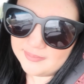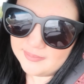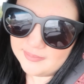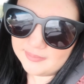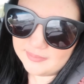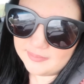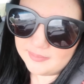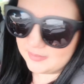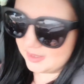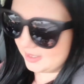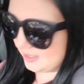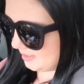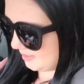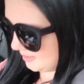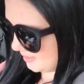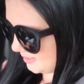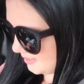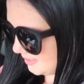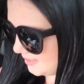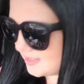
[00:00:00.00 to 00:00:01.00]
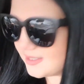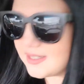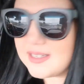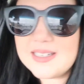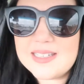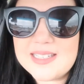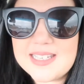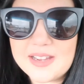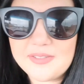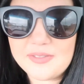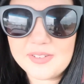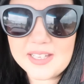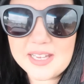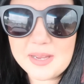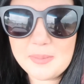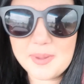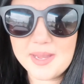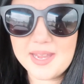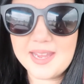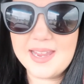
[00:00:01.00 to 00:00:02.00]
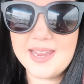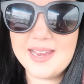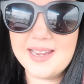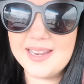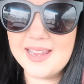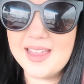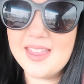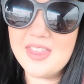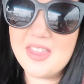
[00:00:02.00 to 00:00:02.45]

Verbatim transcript: it's definitely been